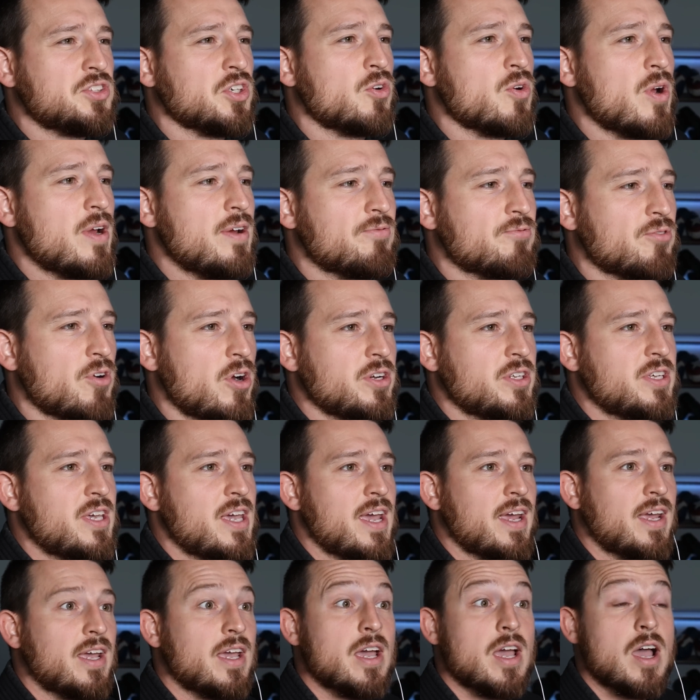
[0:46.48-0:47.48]
is a great front
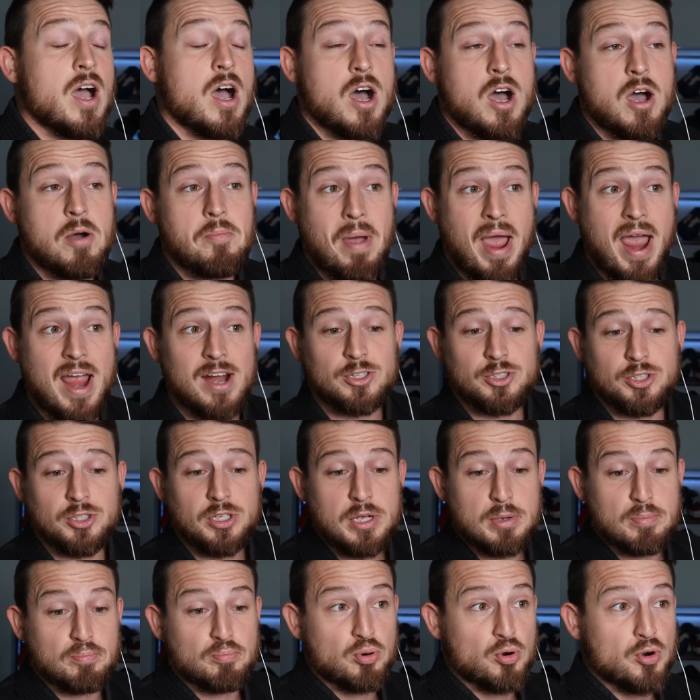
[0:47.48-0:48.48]
kick.
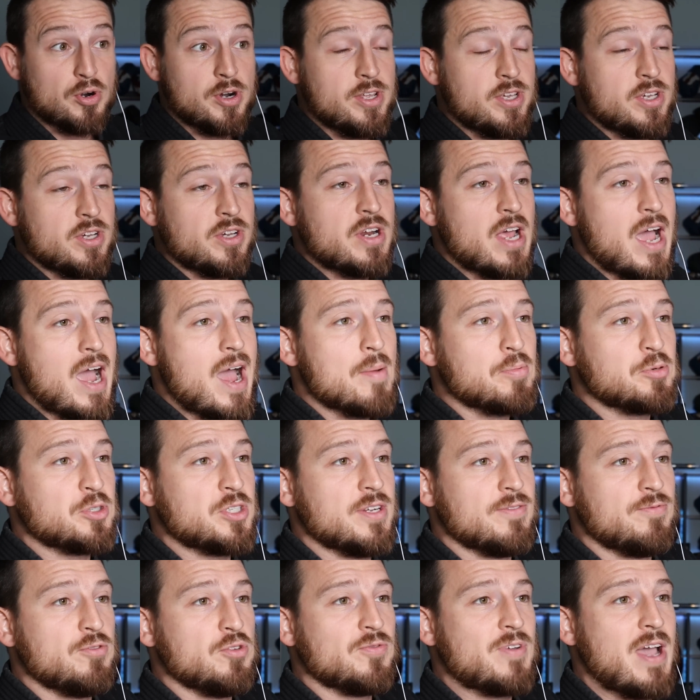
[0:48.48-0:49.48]
Actually a pretty good
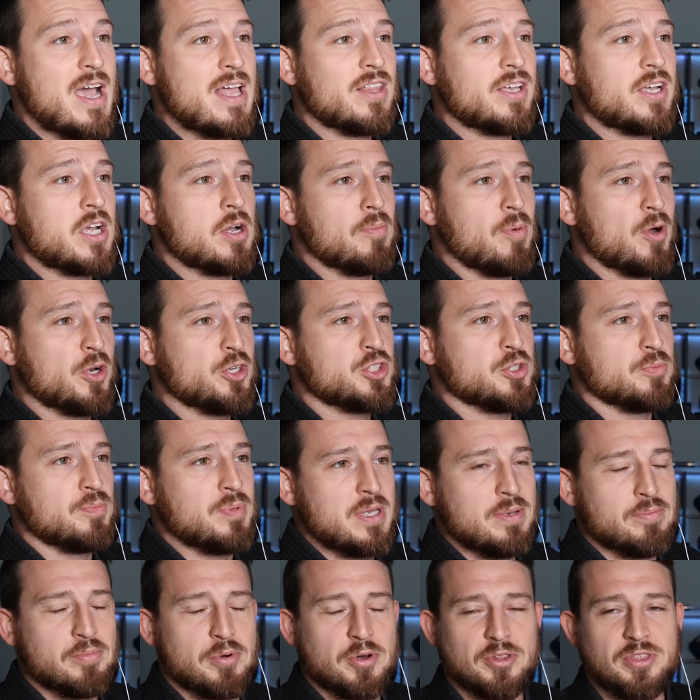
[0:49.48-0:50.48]
option if you've got like a bunch of
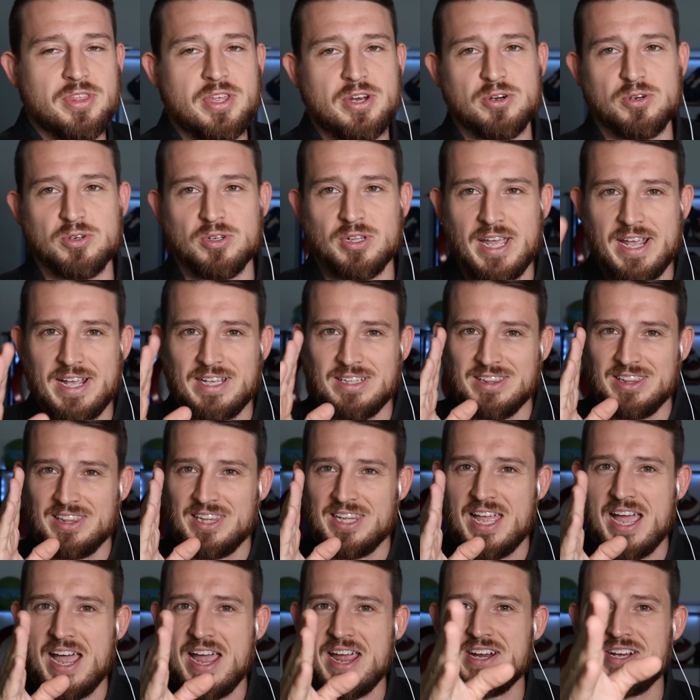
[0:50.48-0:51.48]
people that are like
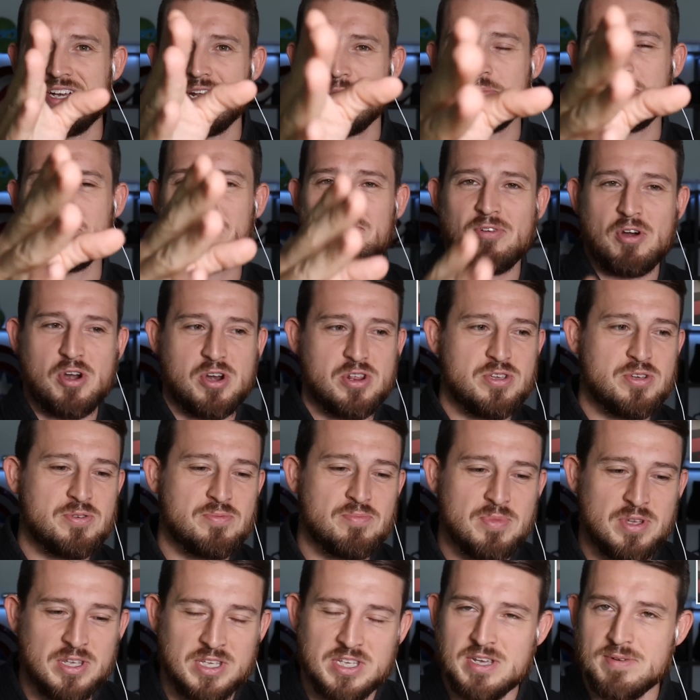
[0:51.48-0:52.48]
lined up in front of you.
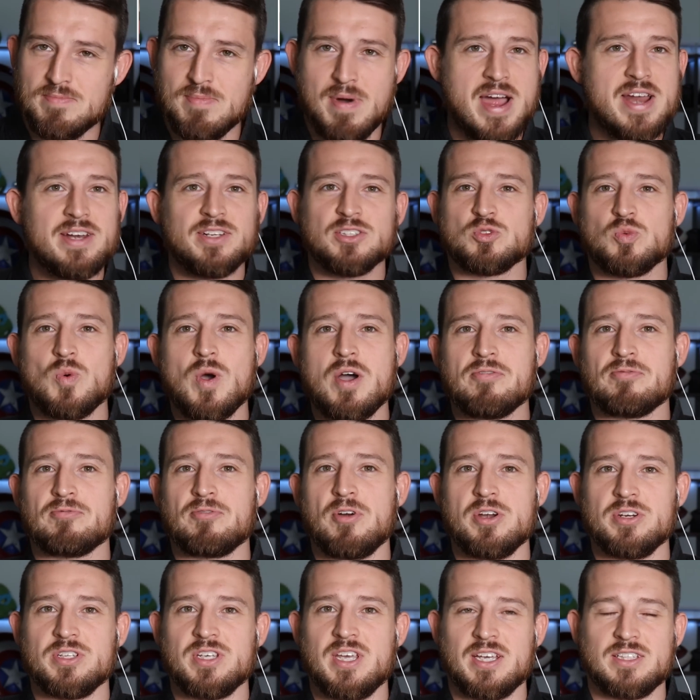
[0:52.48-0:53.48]
You might as well
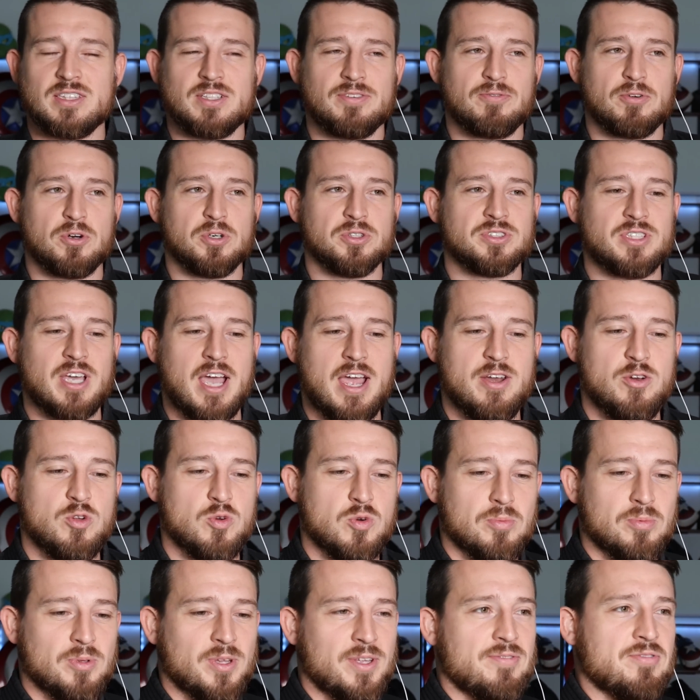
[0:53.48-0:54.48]
front kick the first guy
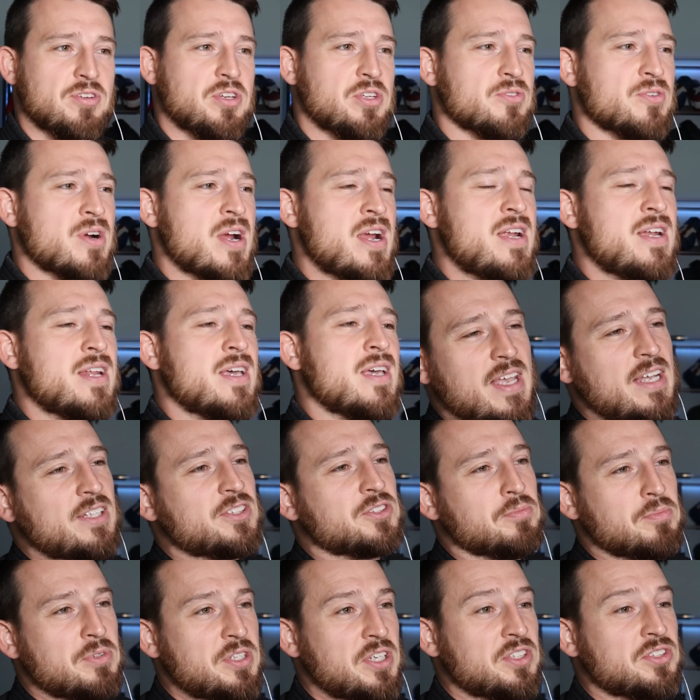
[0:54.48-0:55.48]
into oblivion, right? Get
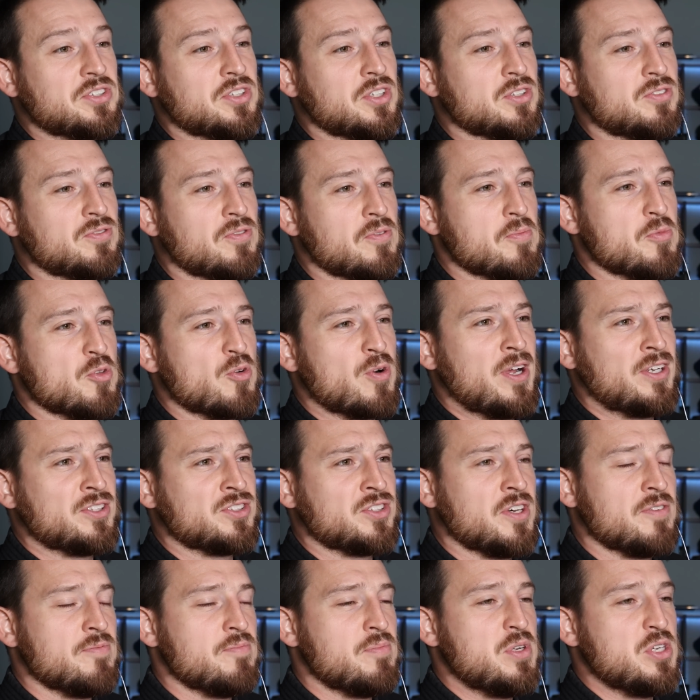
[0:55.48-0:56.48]
some distance from the
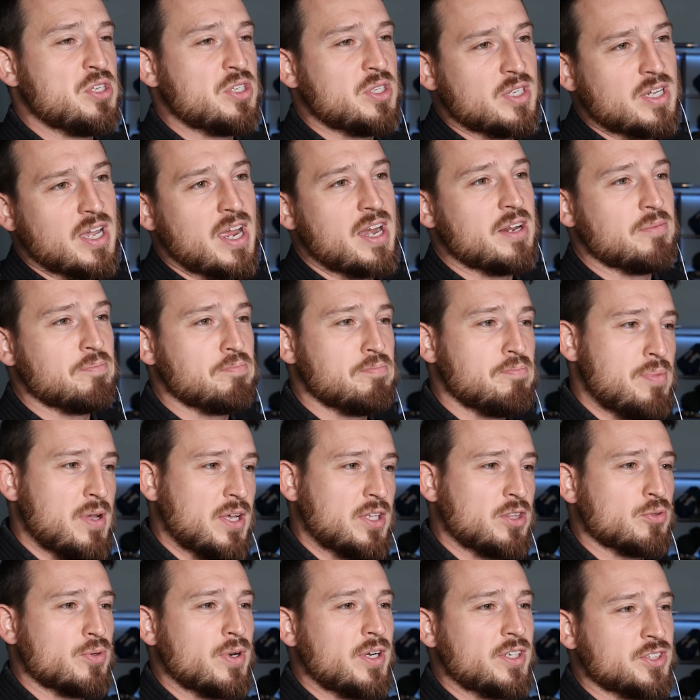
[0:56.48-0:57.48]
rest of them and you can kind of
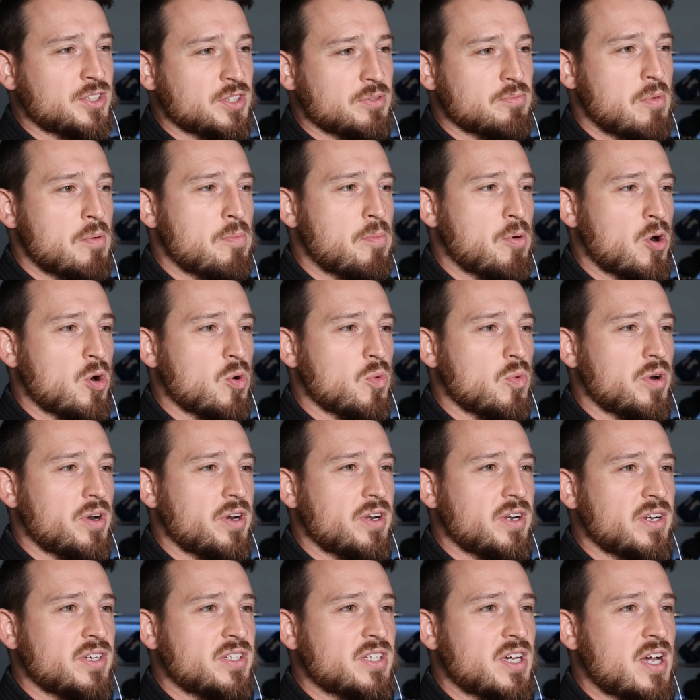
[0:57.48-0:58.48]
pick the rest of them apart one at a